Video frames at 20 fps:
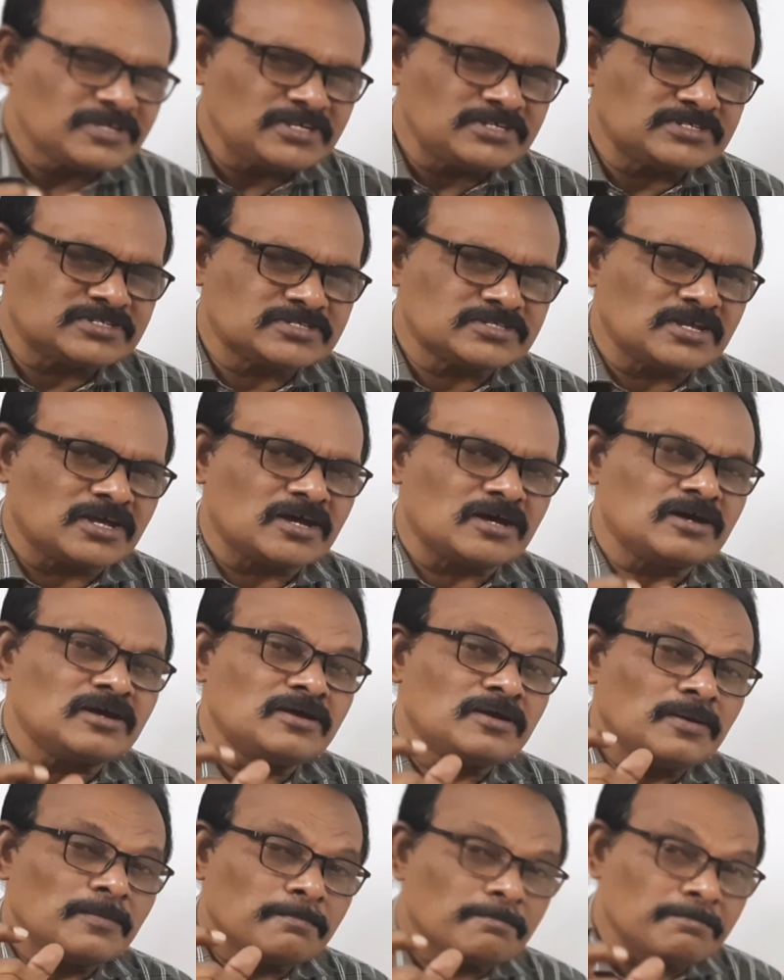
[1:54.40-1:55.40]
is
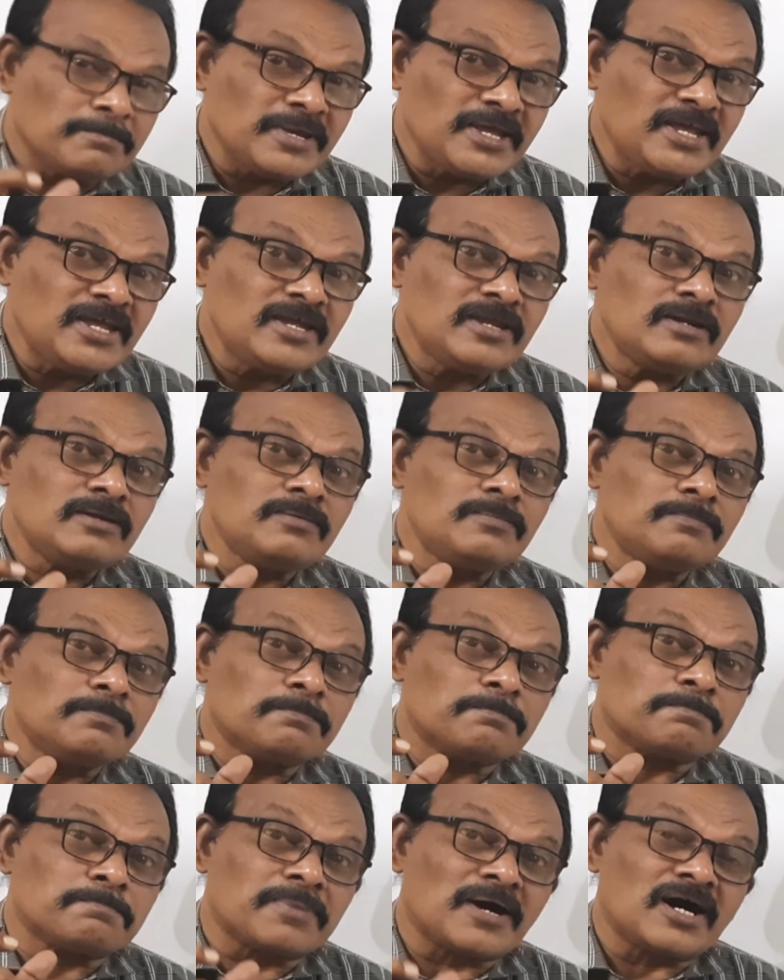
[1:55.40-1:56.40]
the
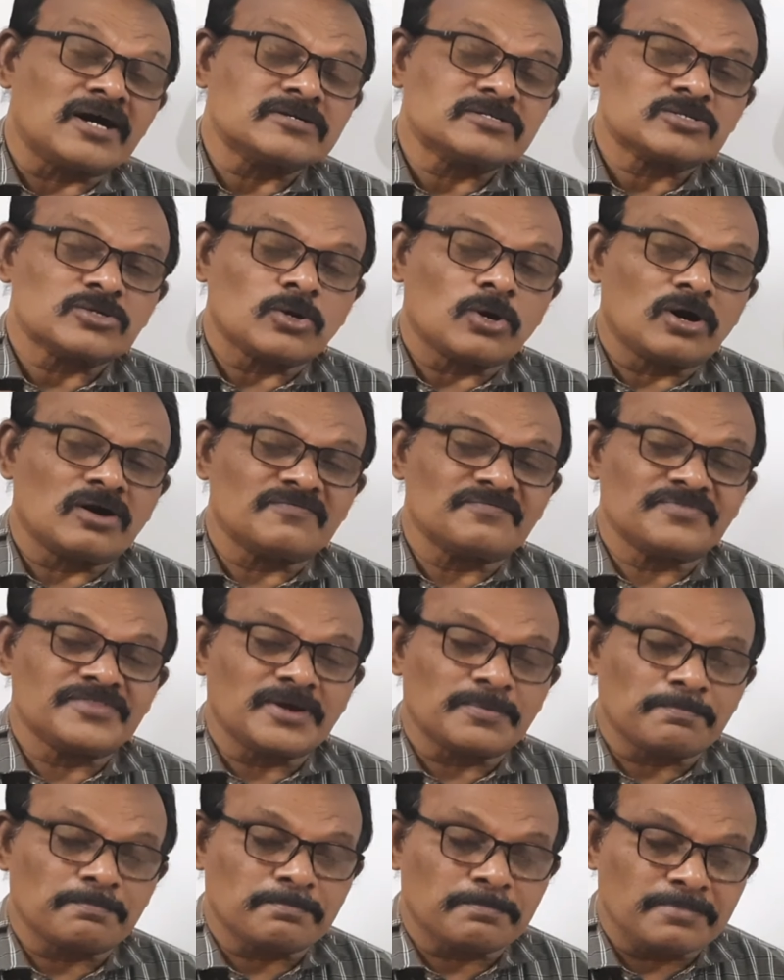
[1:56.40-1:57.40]
main part of
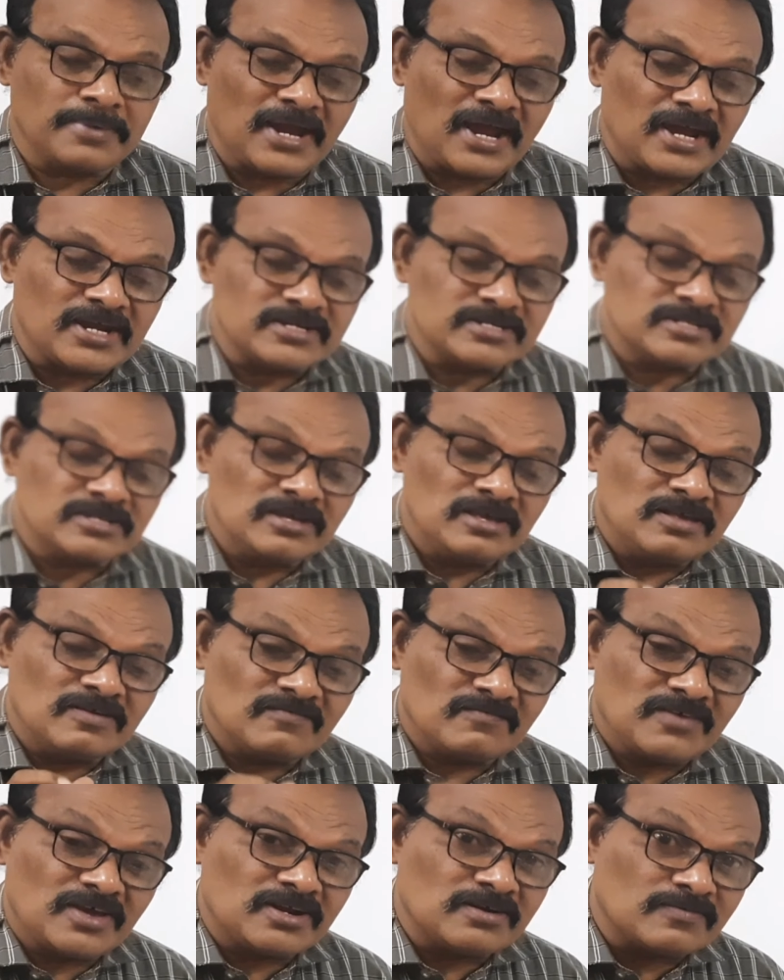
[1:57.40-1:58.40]
the plant
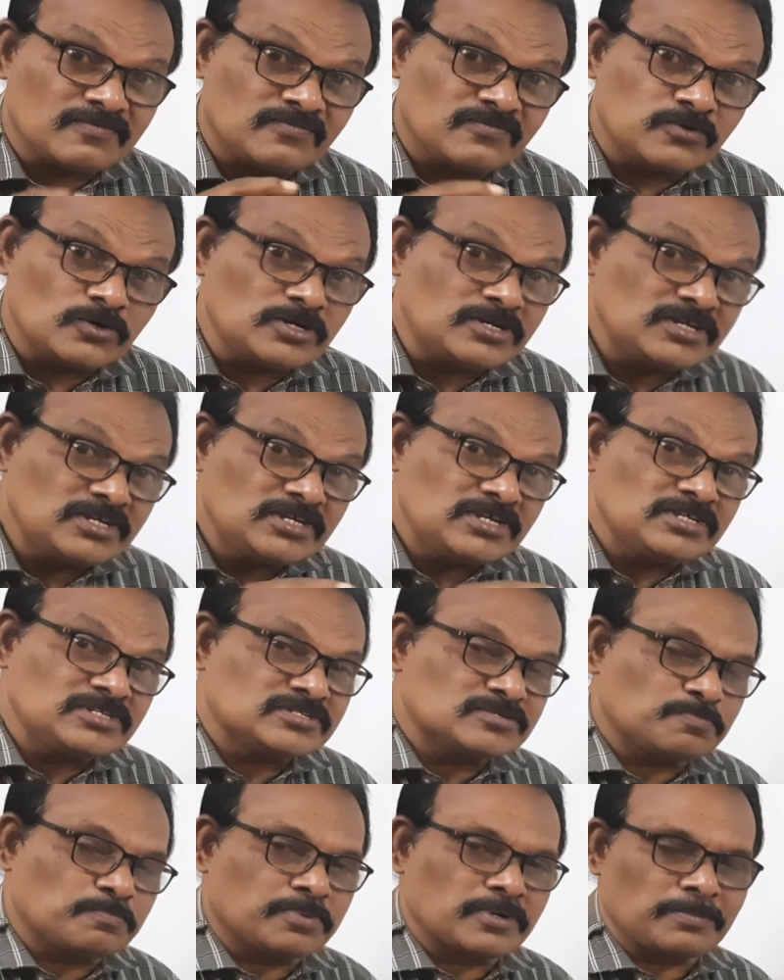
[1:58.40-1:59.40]
where food
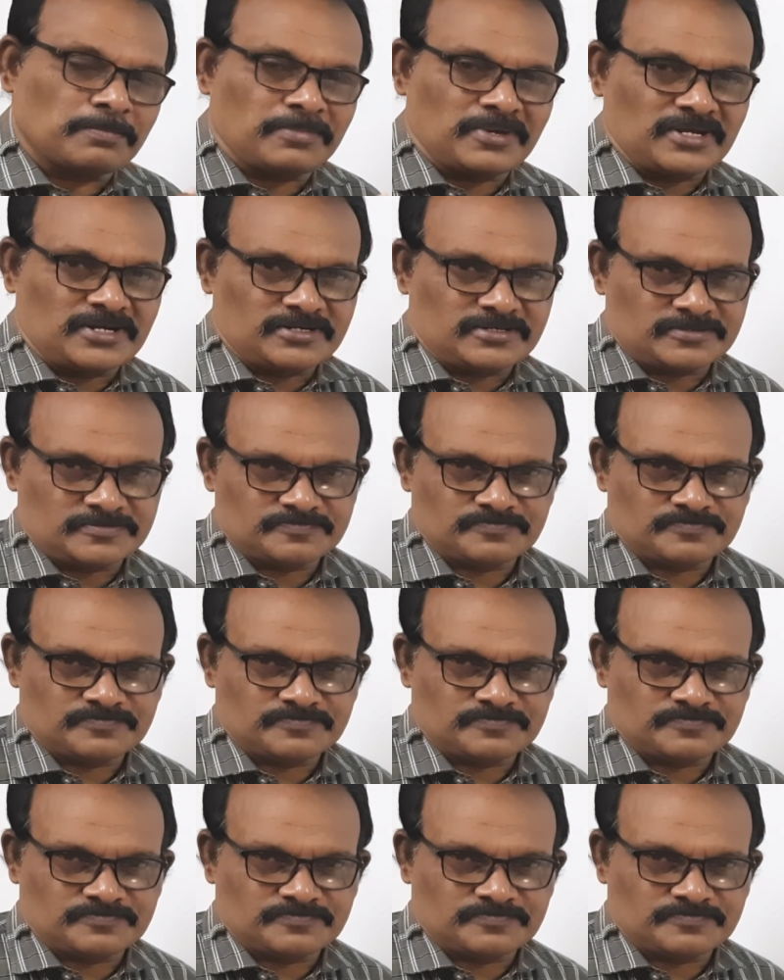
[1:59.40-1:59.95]
is prepared.